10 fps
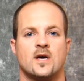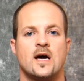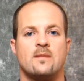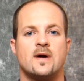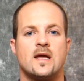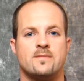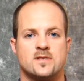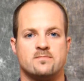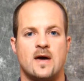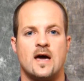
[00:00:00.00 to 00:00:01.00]
Hi, my name
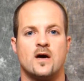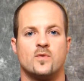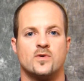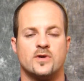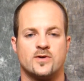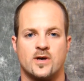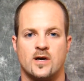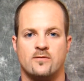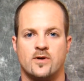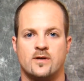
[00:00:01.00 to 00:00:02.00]
is Matt with Reach
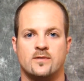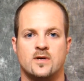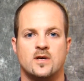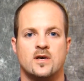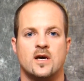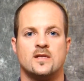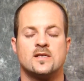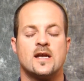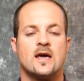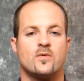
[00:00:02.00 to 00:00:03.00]
Recovery, and
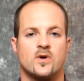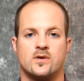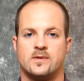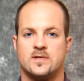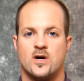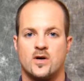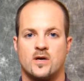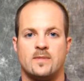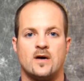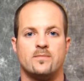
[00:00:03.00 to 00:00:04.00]
today we're going to be talking
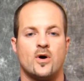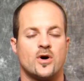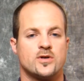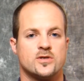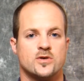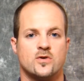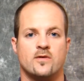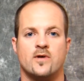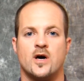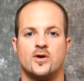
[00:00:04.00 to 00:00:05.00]
about part 2
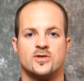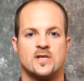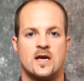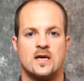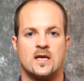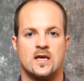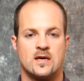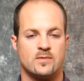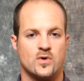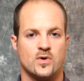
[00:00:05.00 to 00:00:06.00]
of understanding
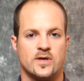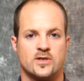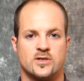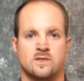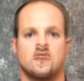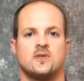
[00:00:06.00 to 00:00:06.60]
chemical addiction.